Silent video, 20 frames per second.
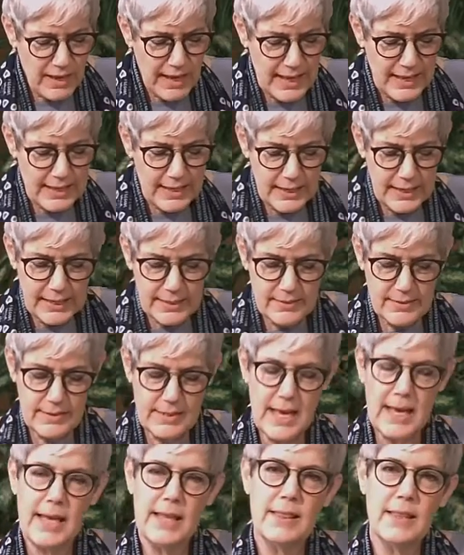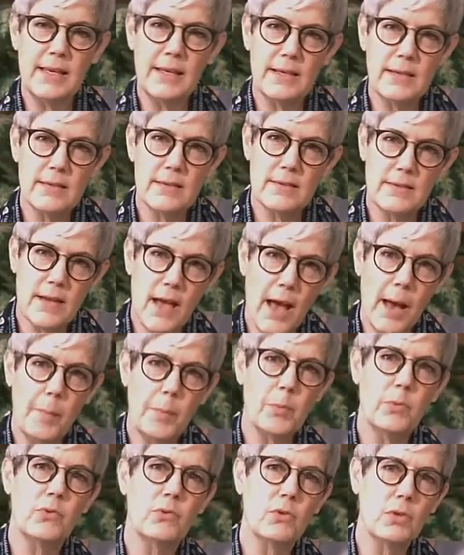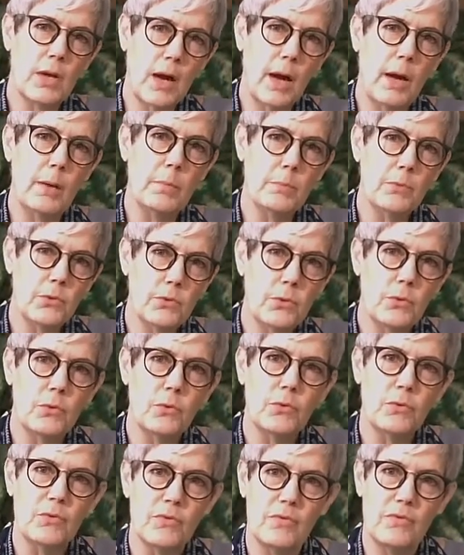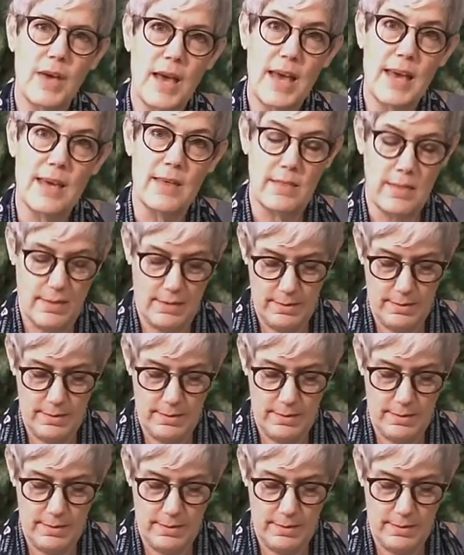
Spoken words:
endings that the disciples come to faith.